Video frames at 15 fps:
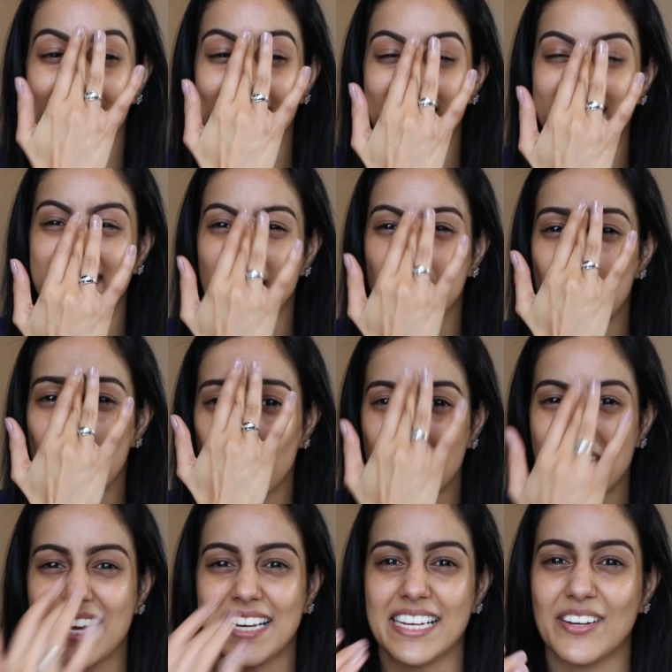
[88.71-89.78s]
at least there won't
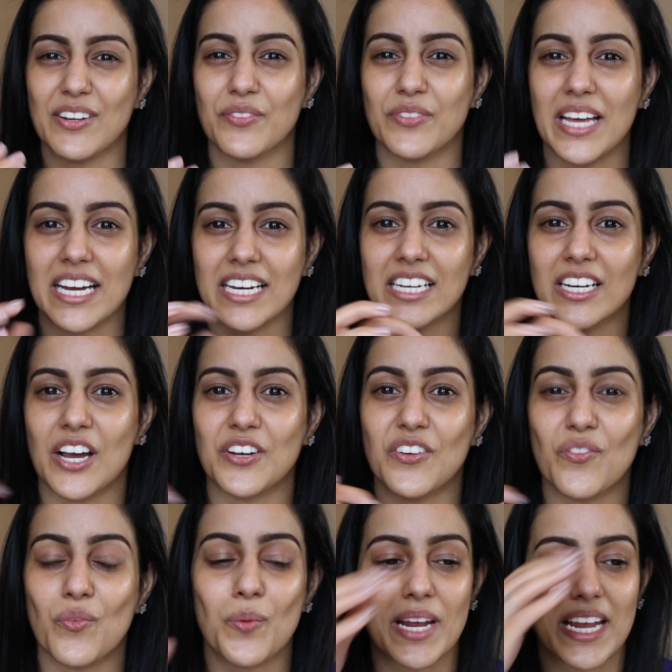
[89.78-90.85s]
be any of that kind
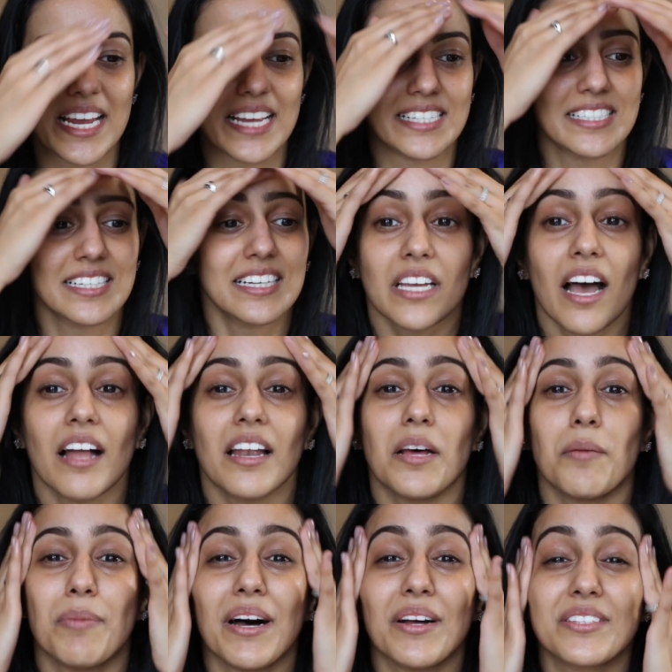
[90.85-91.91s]
of weird colour
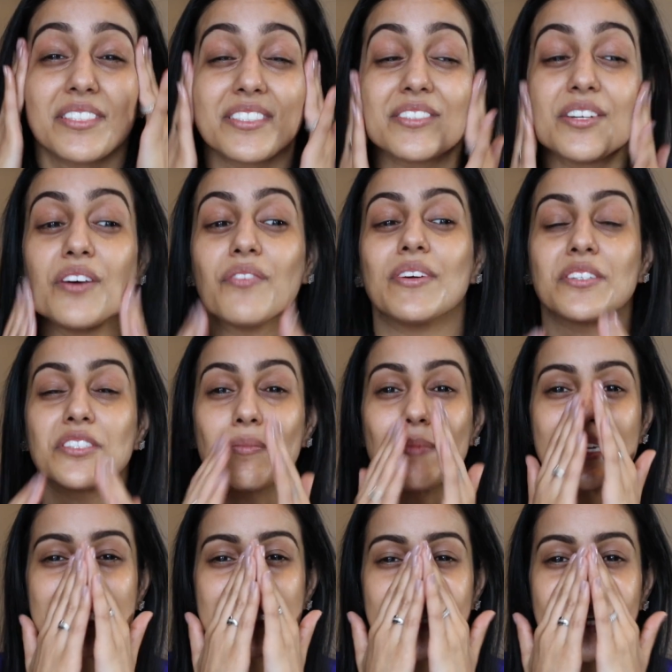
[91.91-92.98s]
bouncing off into
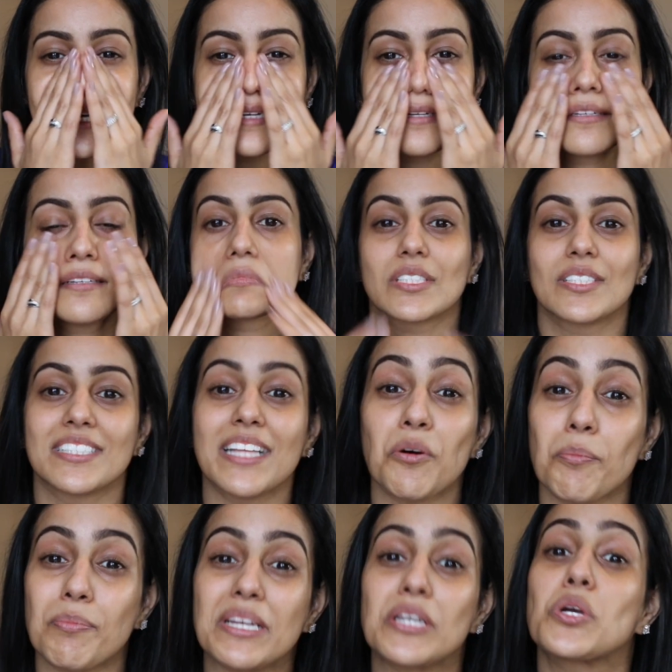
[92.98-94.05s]
my skin, because that
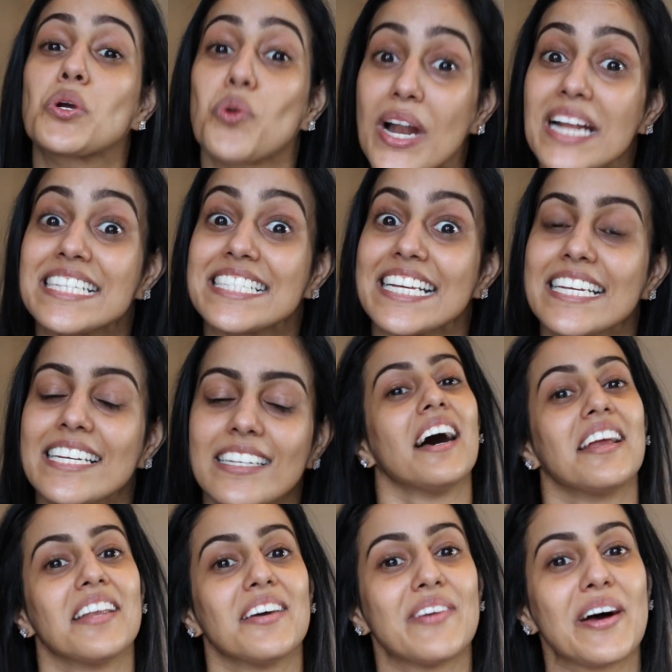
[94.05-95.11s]
would be crazy.
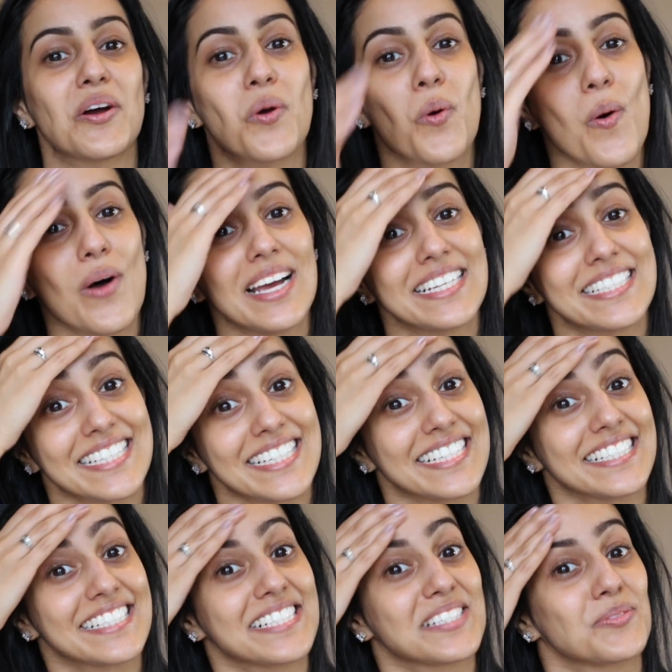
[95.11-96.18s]
I love how quiet it
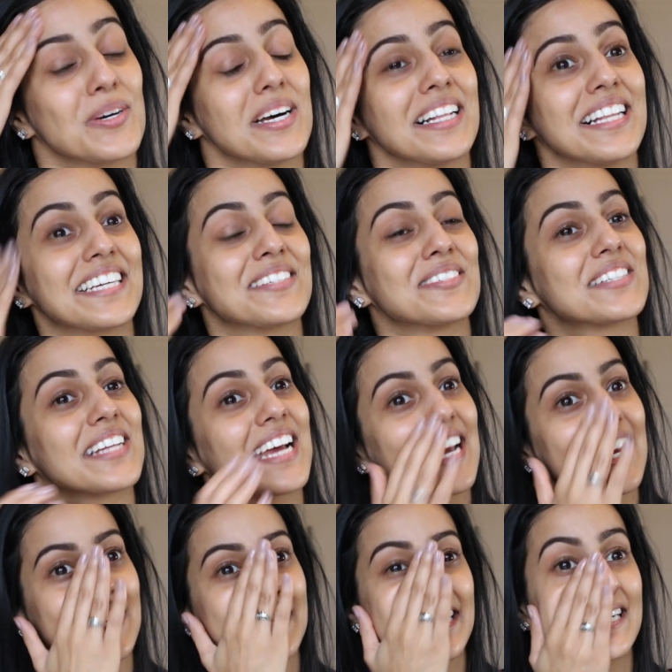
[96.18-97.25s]
is as well. I used to
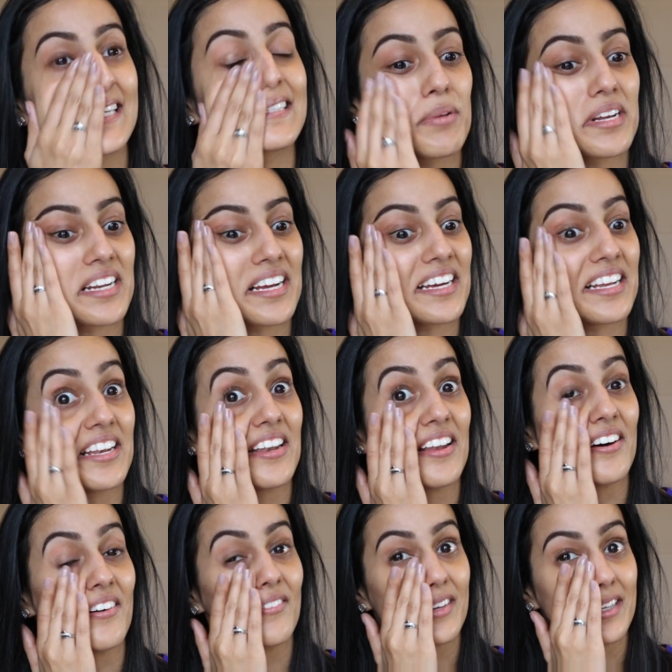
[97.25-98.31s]
hate that, but I
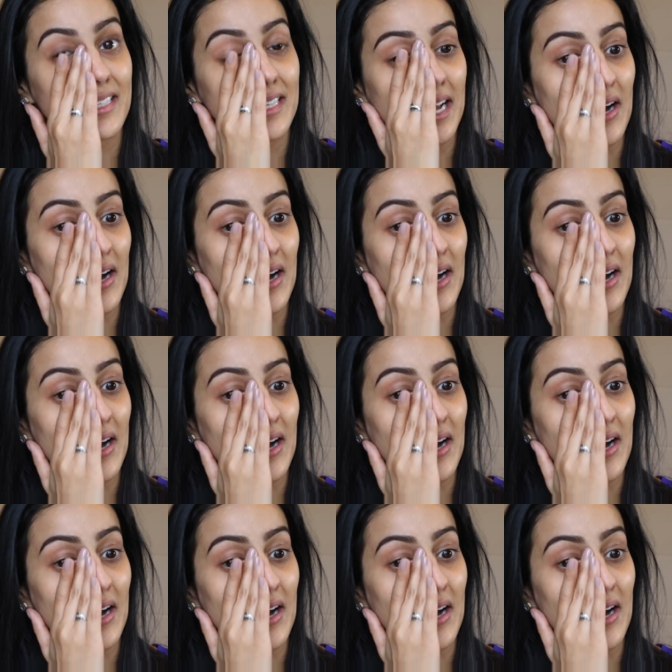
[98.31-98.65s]
love it